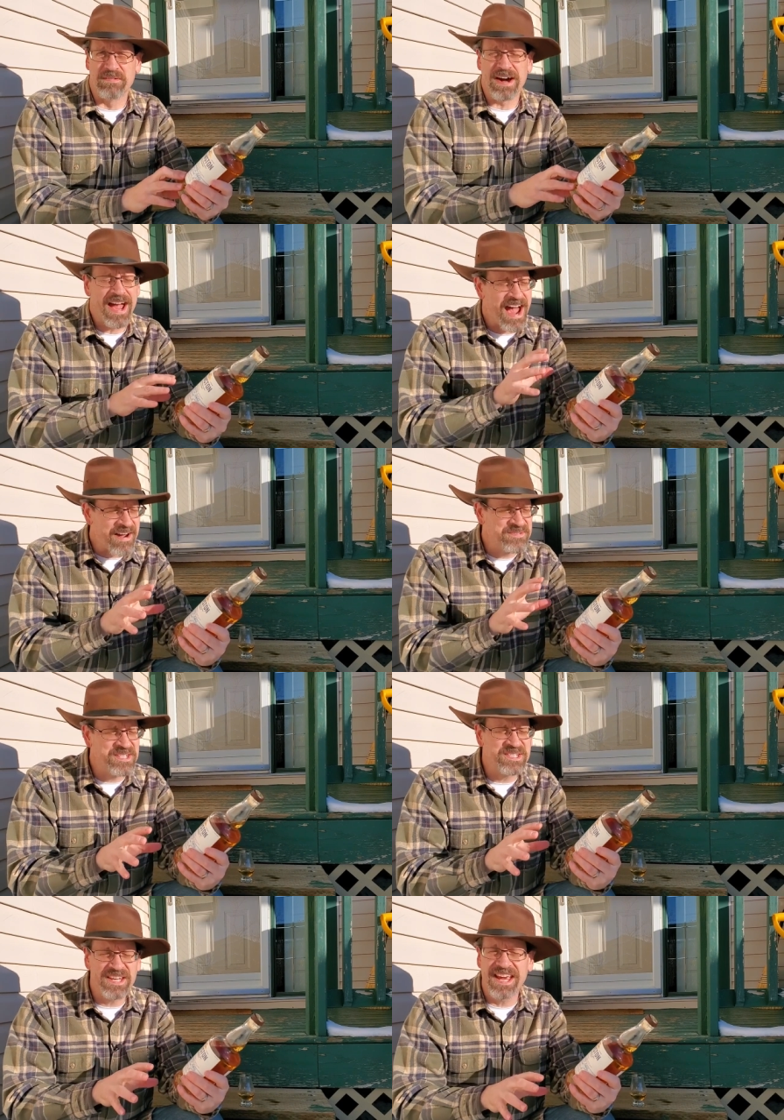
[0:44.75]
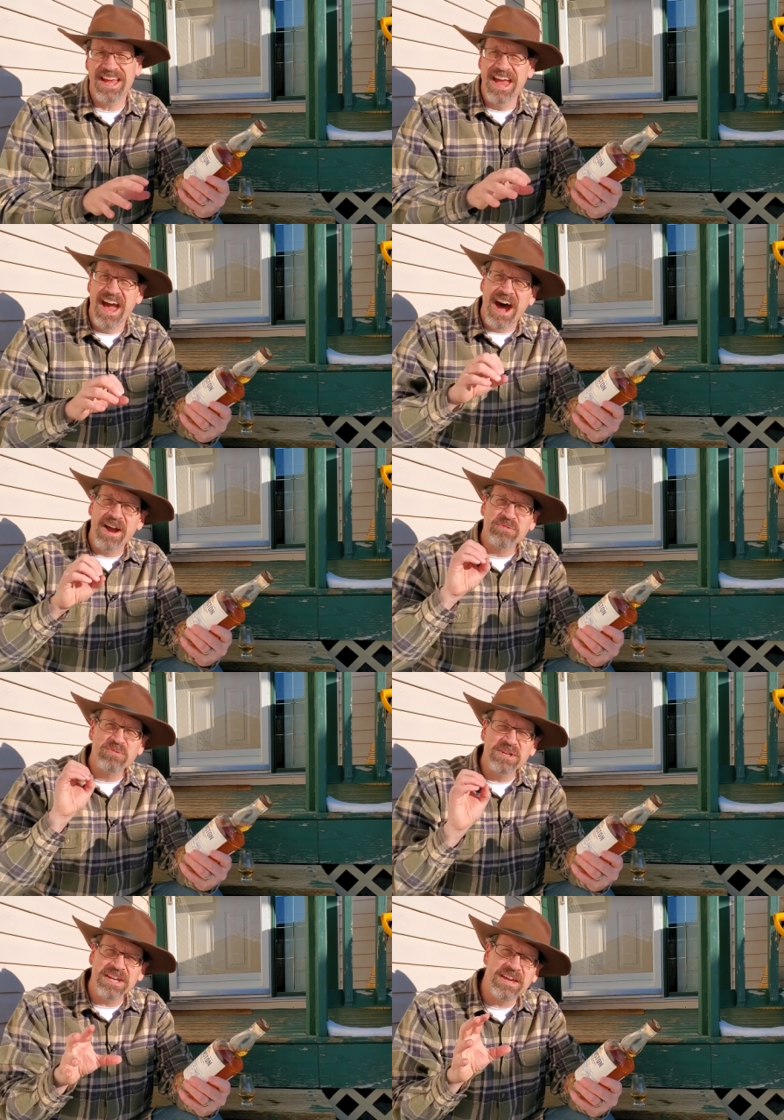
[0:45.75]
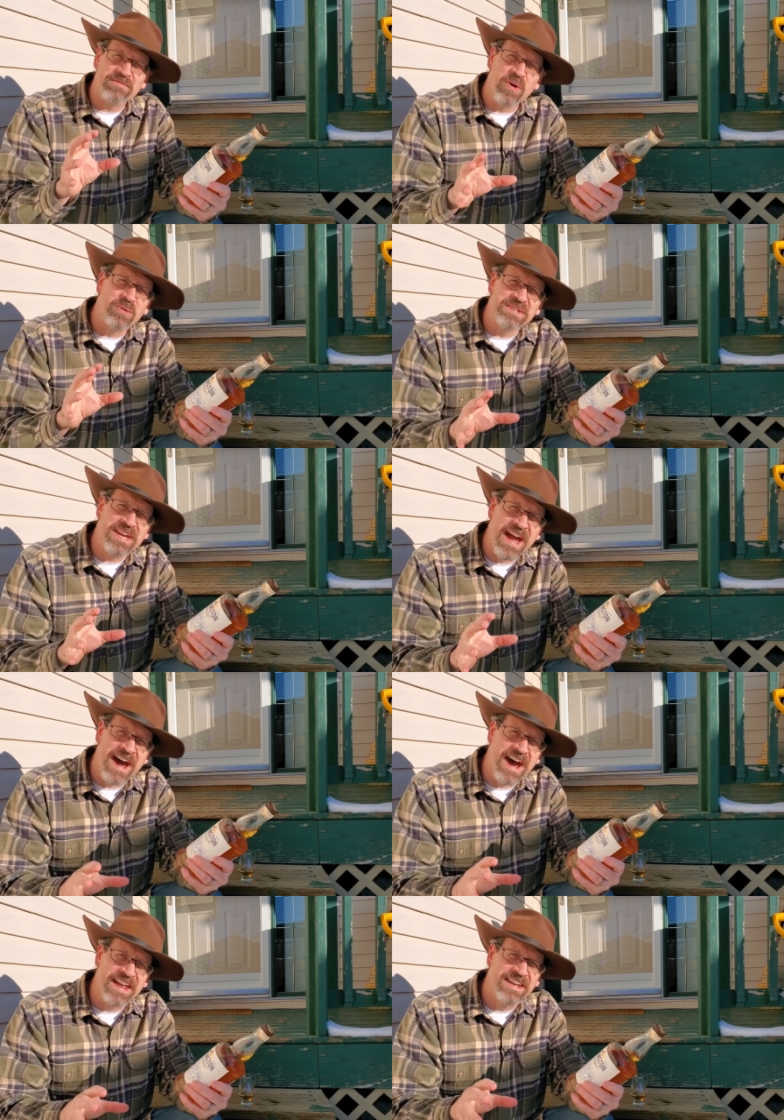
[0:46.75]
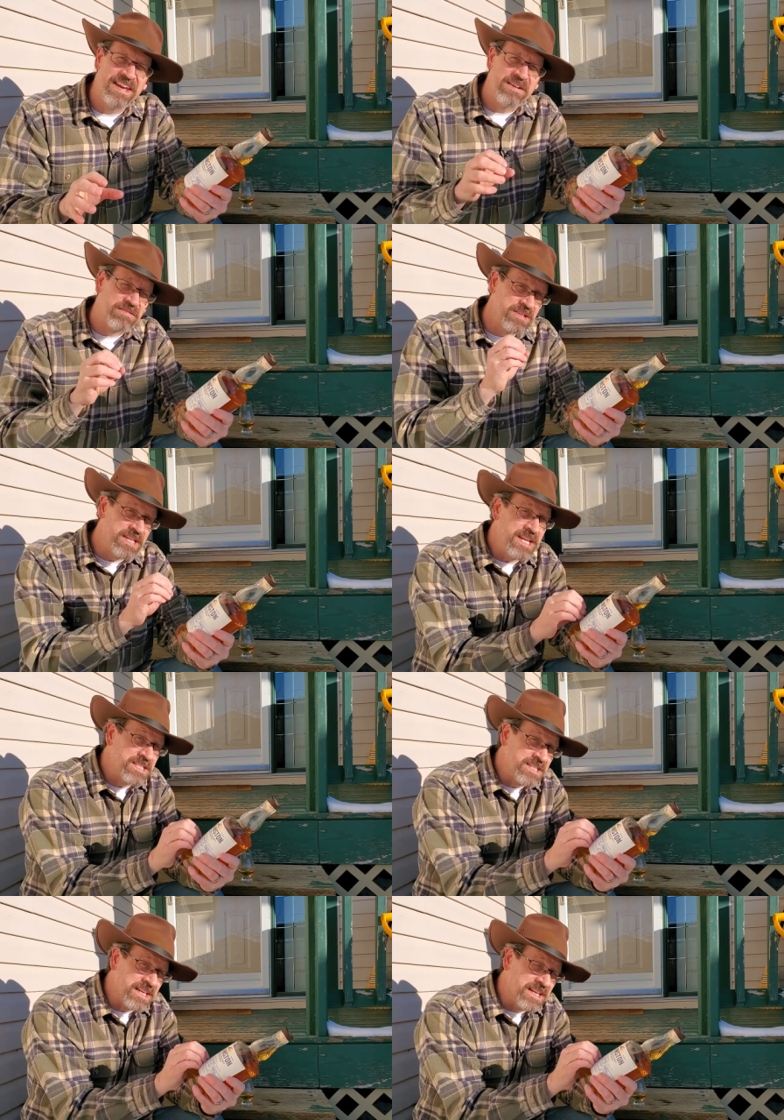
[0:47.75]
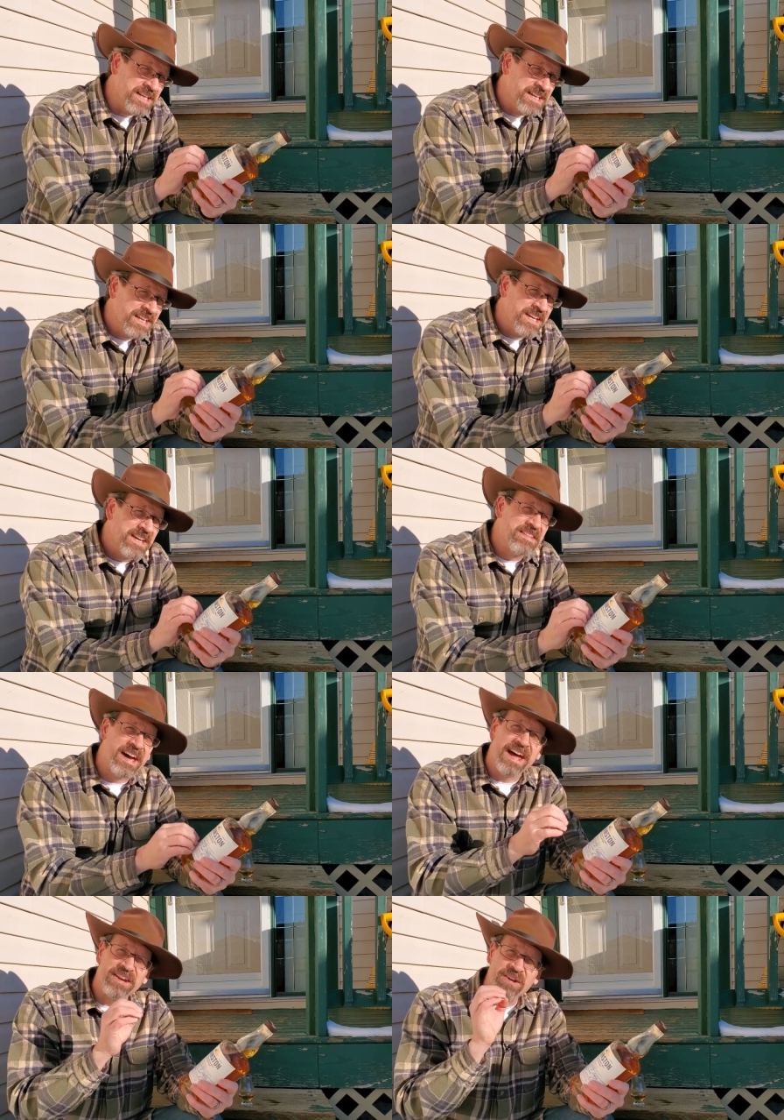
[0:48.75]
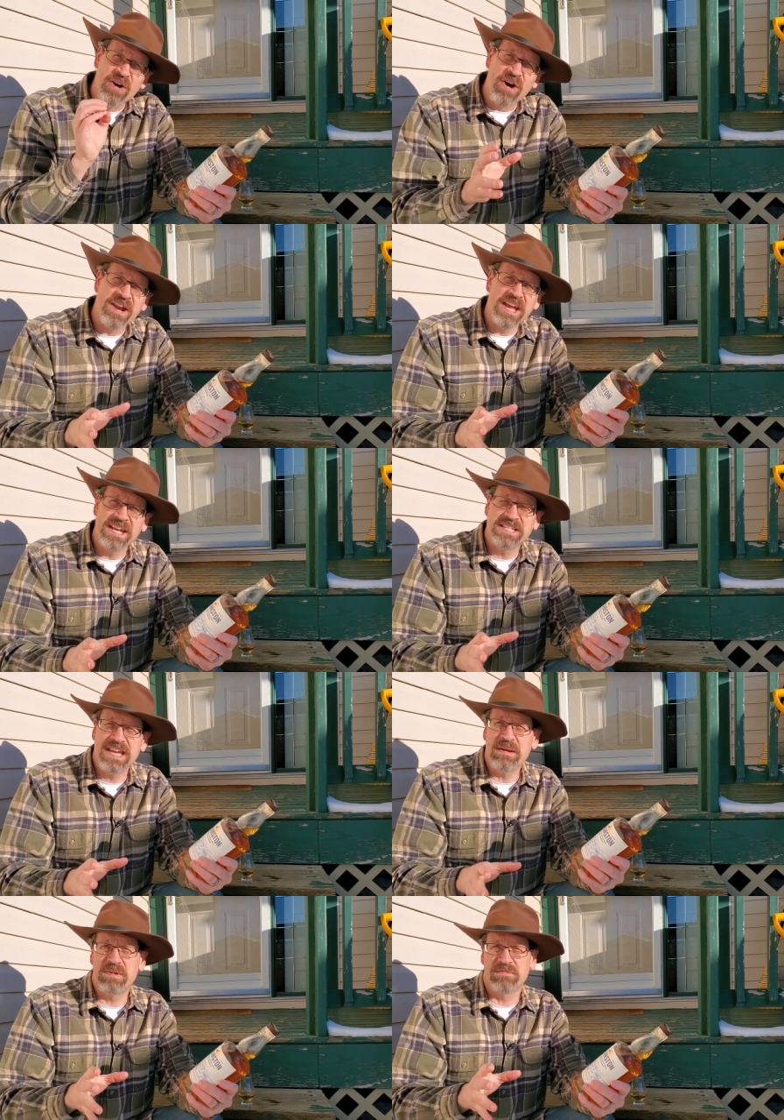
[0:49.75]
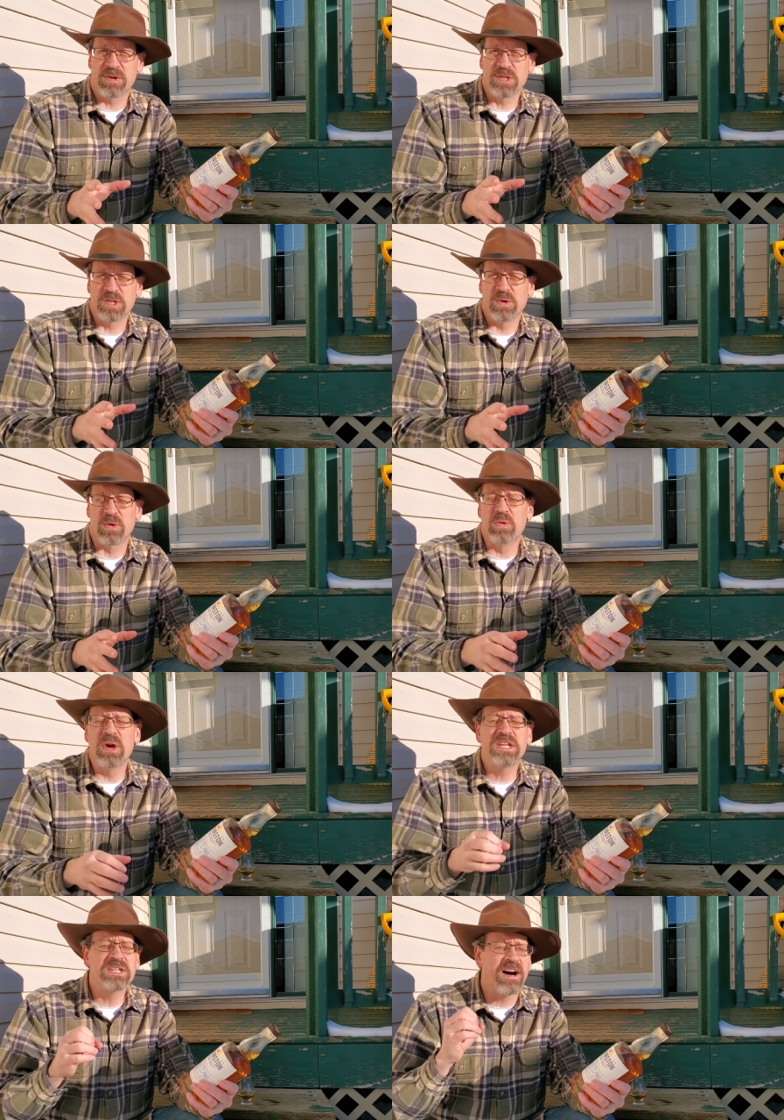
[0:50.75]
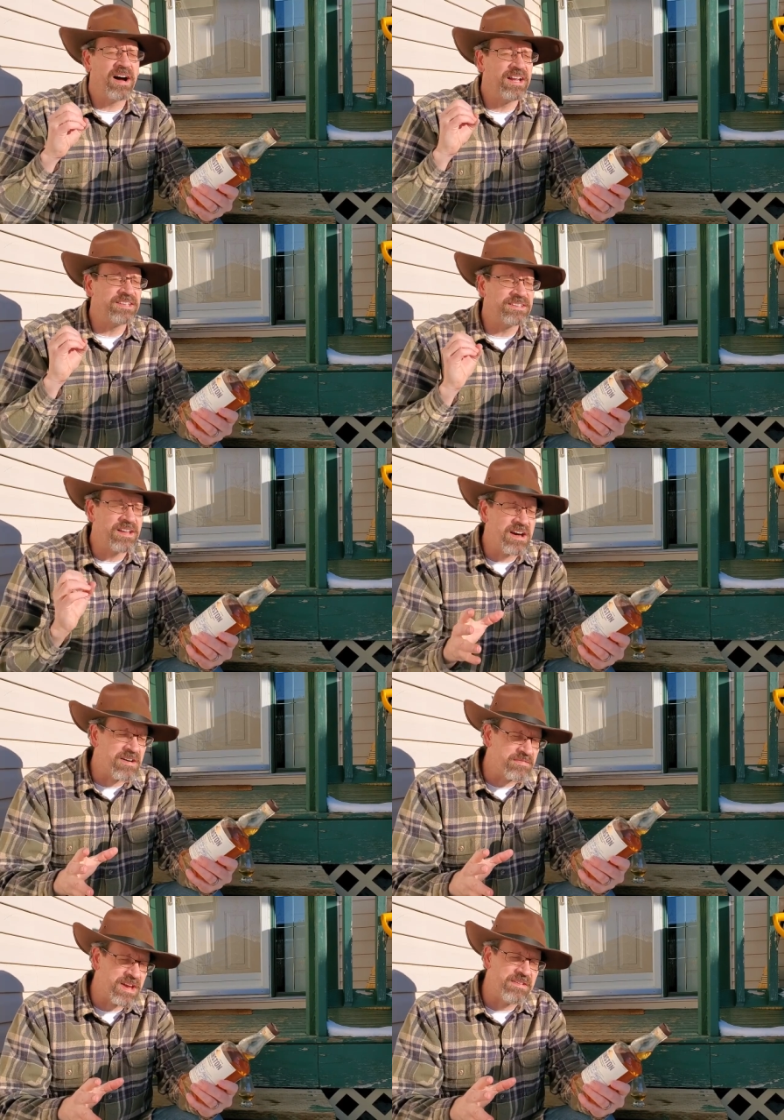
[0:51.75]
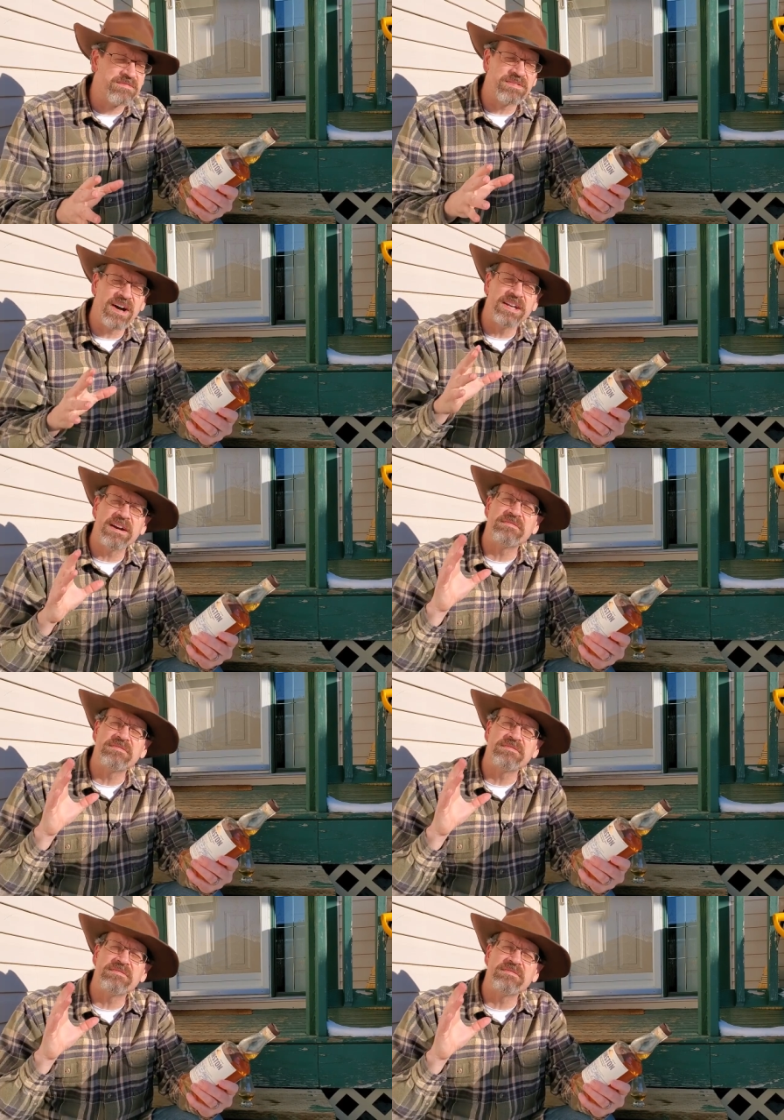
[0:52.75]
I have to say, I really have only had for Deanston that non age statement virgin oak, which I love and find a